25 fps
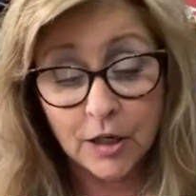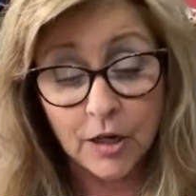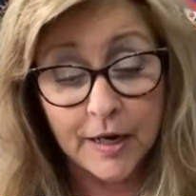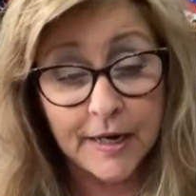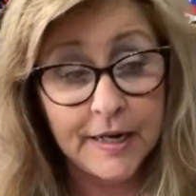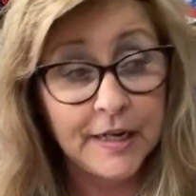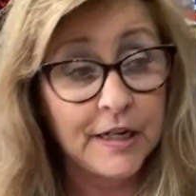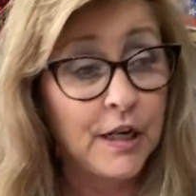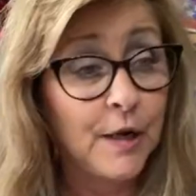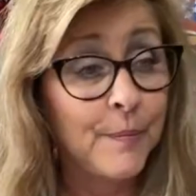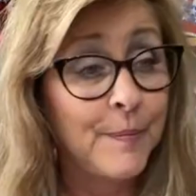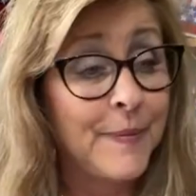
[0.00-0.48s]

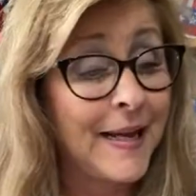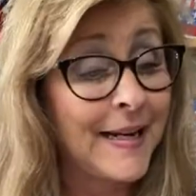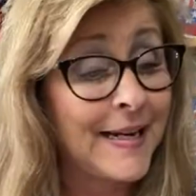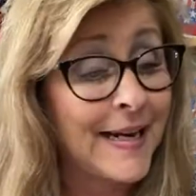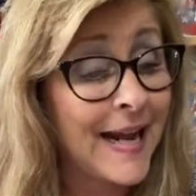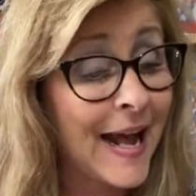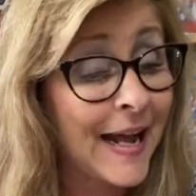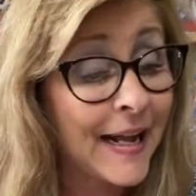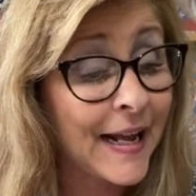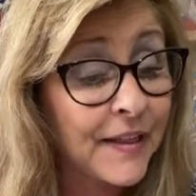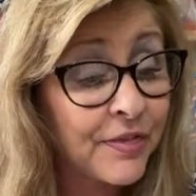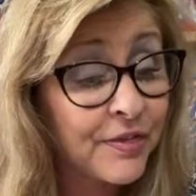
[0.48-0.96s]
item, and
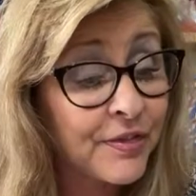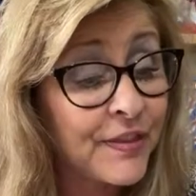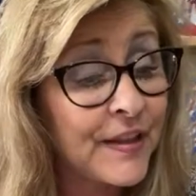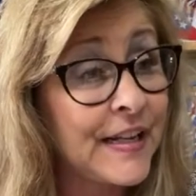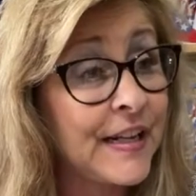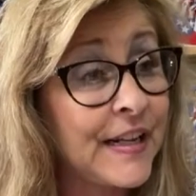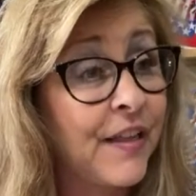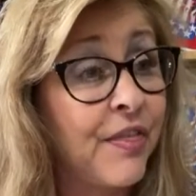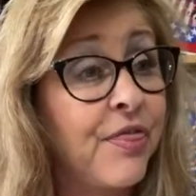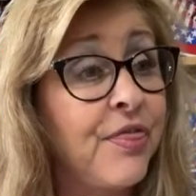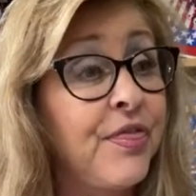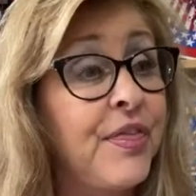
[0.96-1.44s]
I
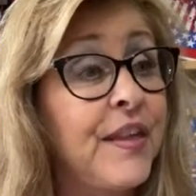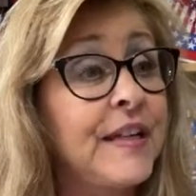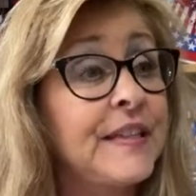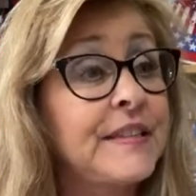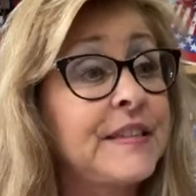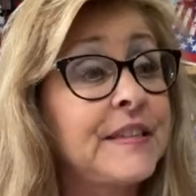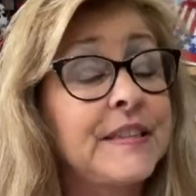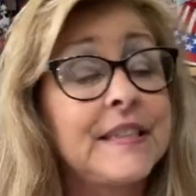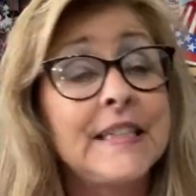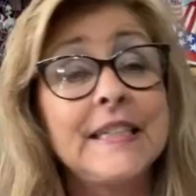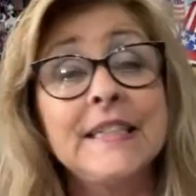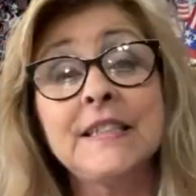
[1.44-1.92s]
think
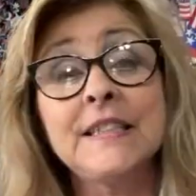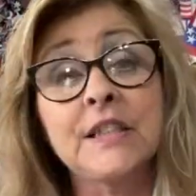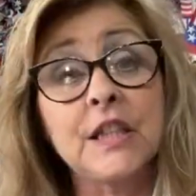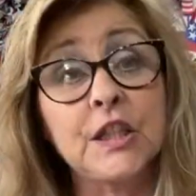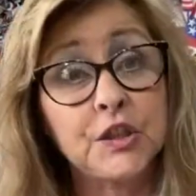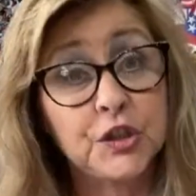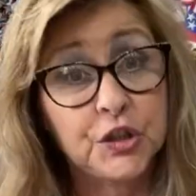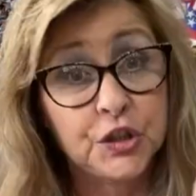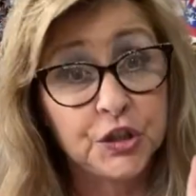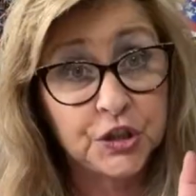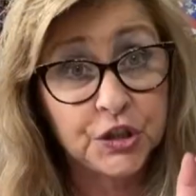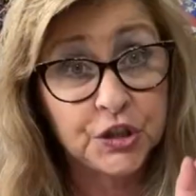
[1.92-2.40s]
this is a
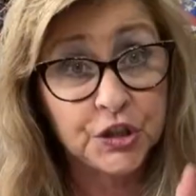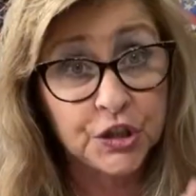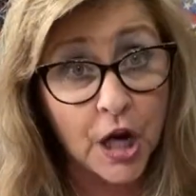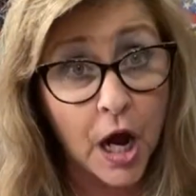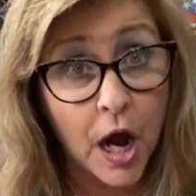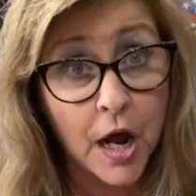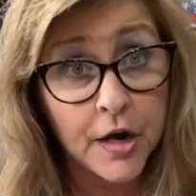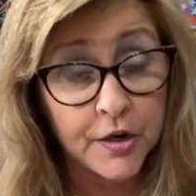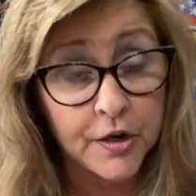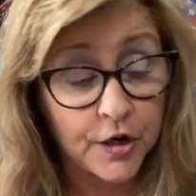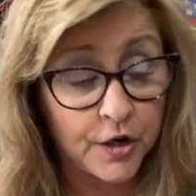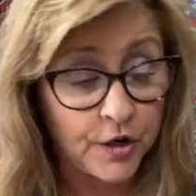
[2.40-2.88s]

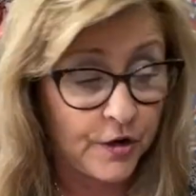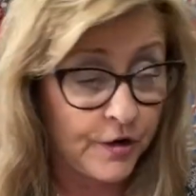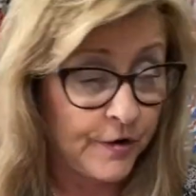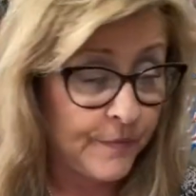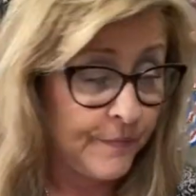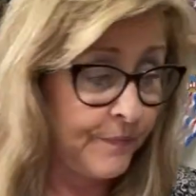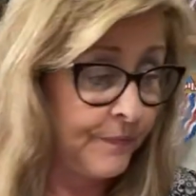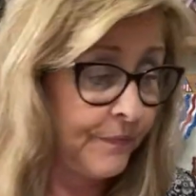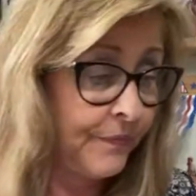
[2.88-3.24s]
stunner.